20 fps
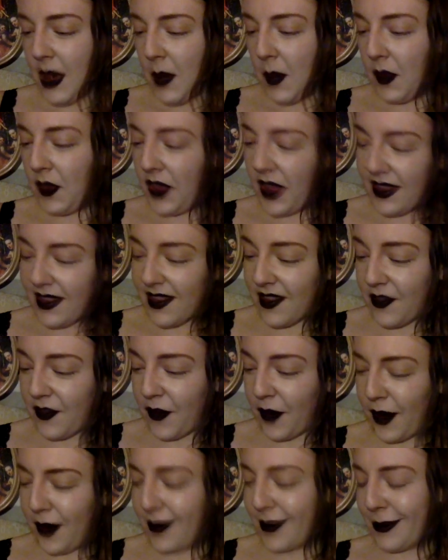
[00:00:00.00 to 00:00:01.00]
but that's as
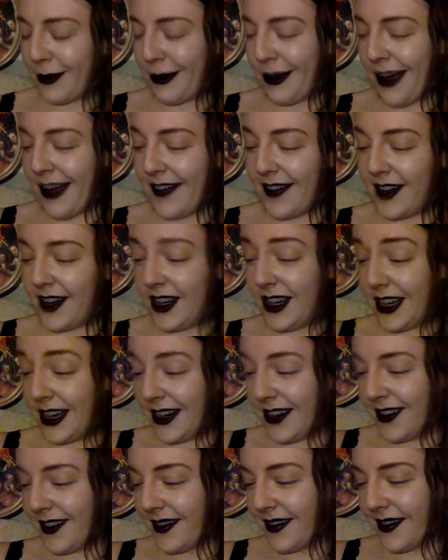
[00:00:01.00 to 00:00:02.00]
far as it will ever
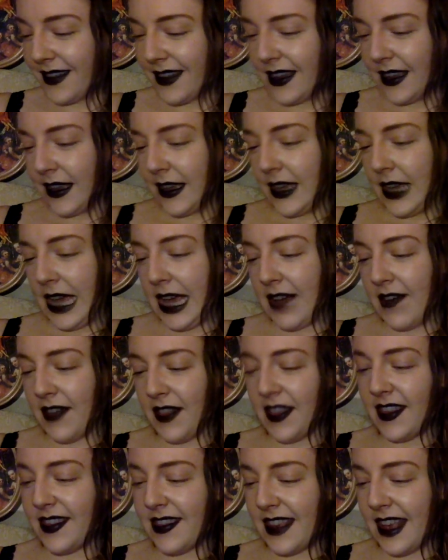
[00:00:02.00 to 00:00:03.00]
go. Even
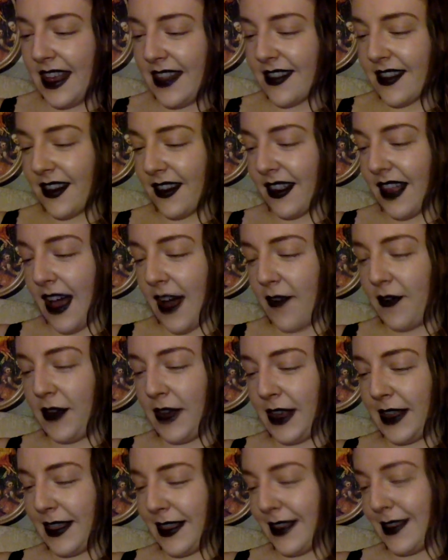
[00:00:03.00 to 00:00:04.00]
the saints are
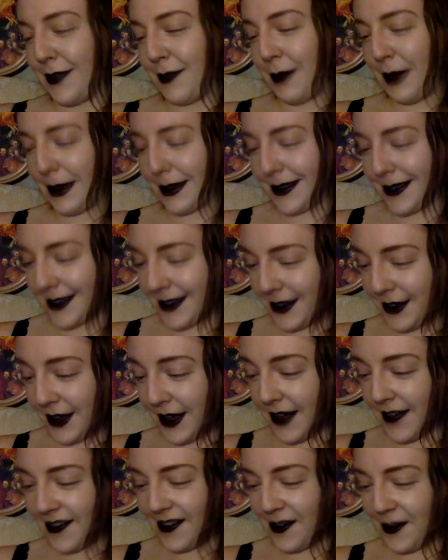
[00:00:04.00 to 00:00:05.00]
laughing at the spectacle
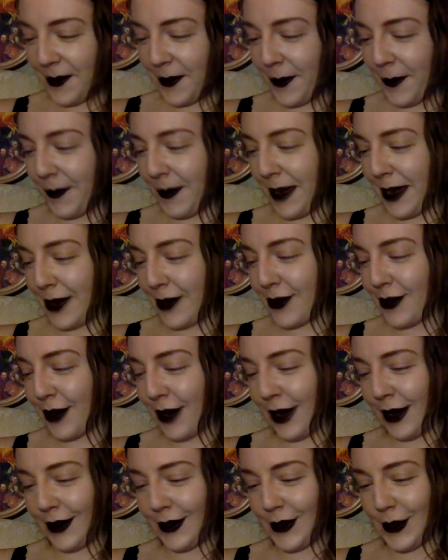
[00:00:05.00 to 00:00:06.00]
of an old man
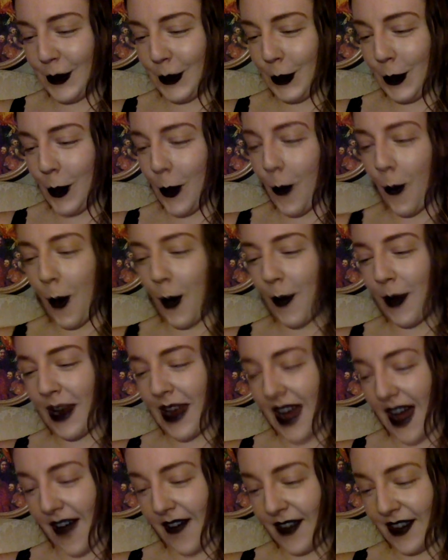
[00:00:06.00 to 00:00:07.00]
trying to woo a woman
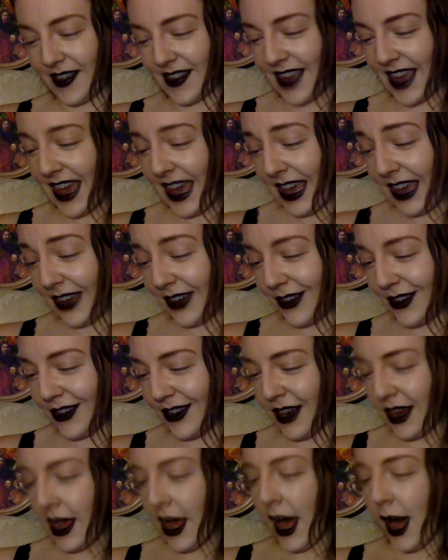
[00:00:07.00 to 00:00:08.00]
half his age,
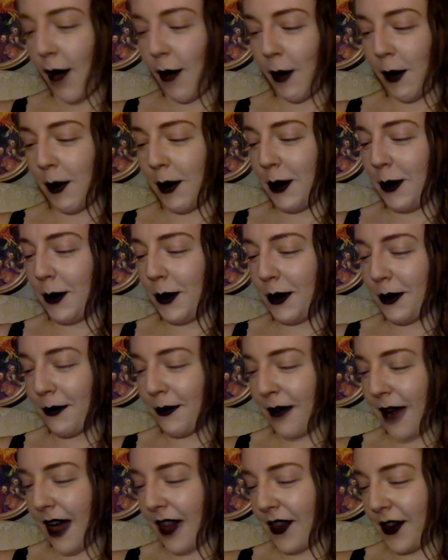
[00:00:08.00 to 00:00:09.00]
a woman who would
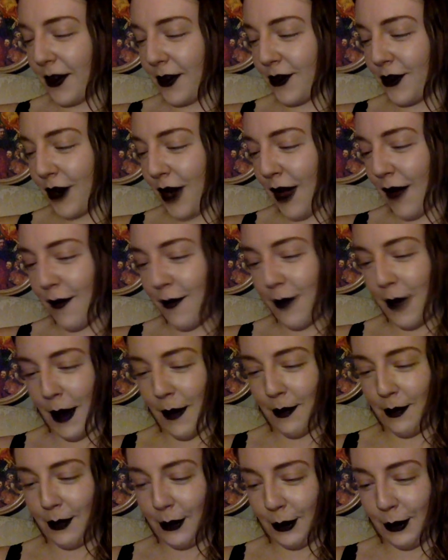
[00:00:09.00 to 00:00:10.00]
rather drive
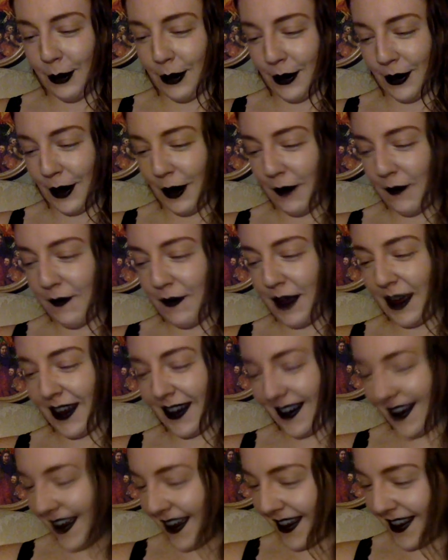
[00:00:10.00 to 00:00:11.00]
bamboo under her
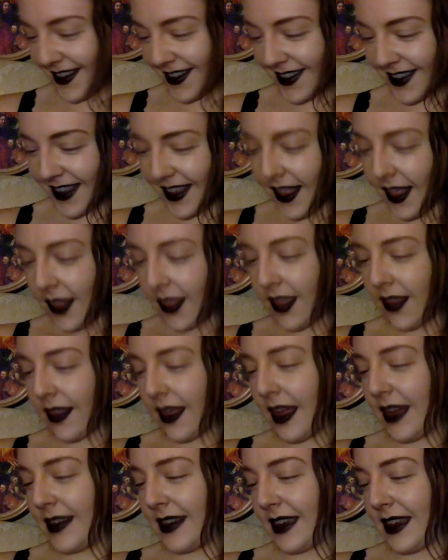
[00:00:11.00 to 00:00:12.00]
fingernails than
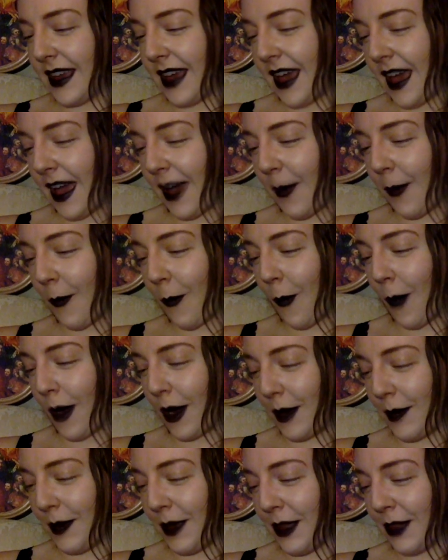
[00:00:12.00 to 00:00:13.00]
let a decaying
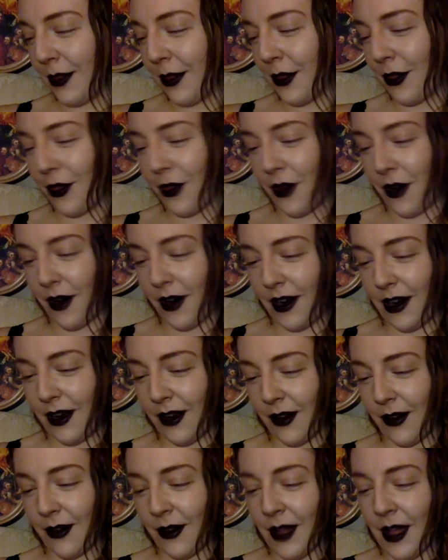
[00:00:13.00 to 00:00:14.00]
wannabe
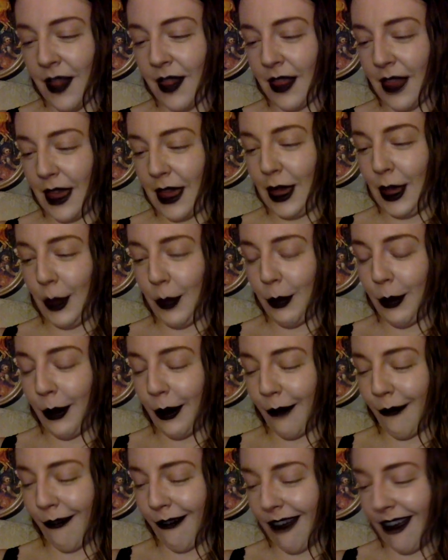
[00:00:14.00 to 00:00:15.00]
Lothario like you put
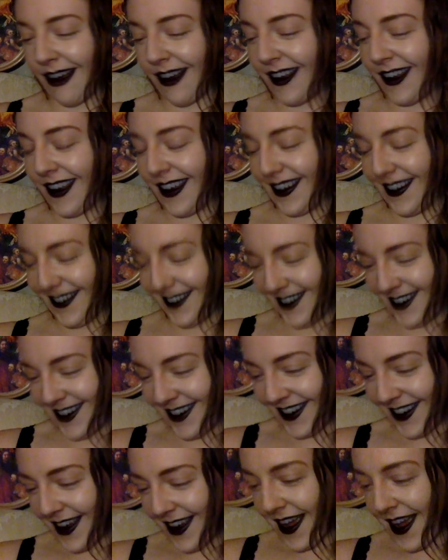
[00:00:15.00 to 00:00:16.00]
a ring on it.
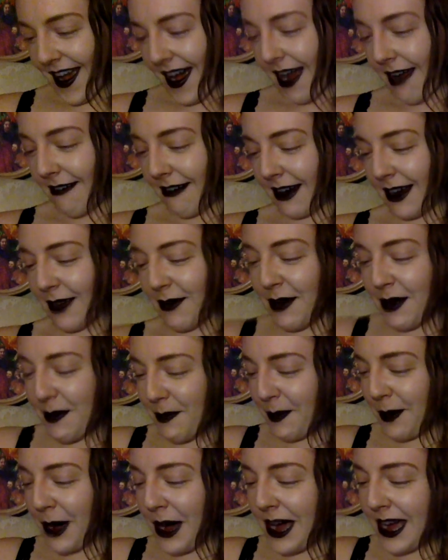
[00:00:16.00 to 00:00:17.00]
I
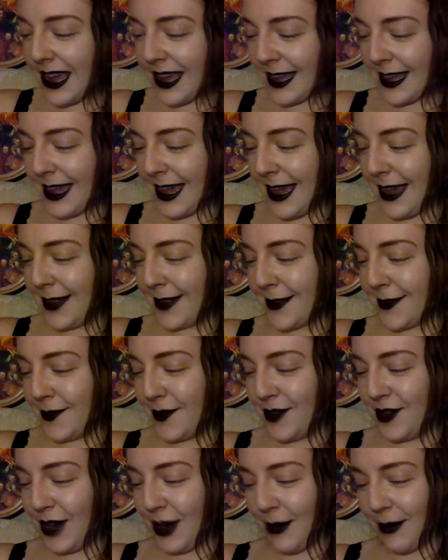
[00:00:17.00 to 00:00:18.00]
recommend buying a case of
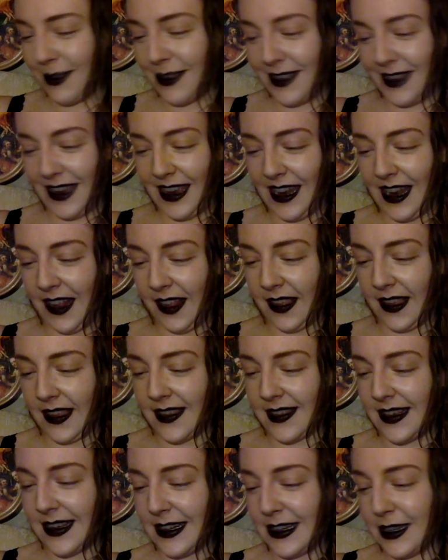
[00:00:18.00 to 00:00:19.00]
Jameson and
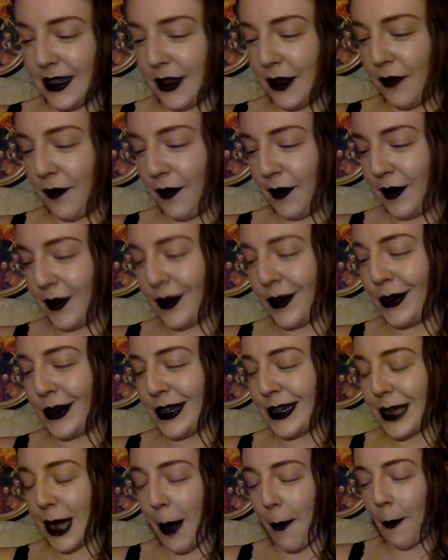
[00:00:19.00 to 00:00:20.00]
listening to the first 3
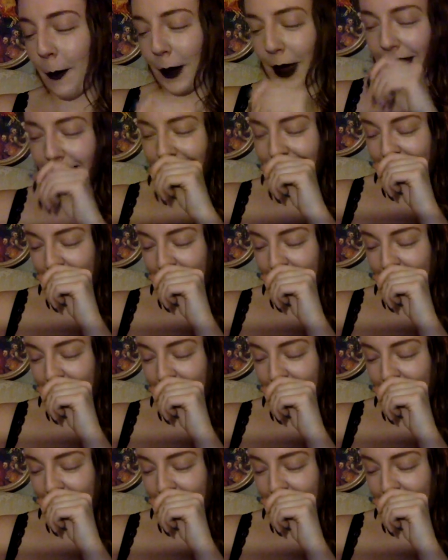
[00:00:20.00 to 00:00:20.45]
Tom Waits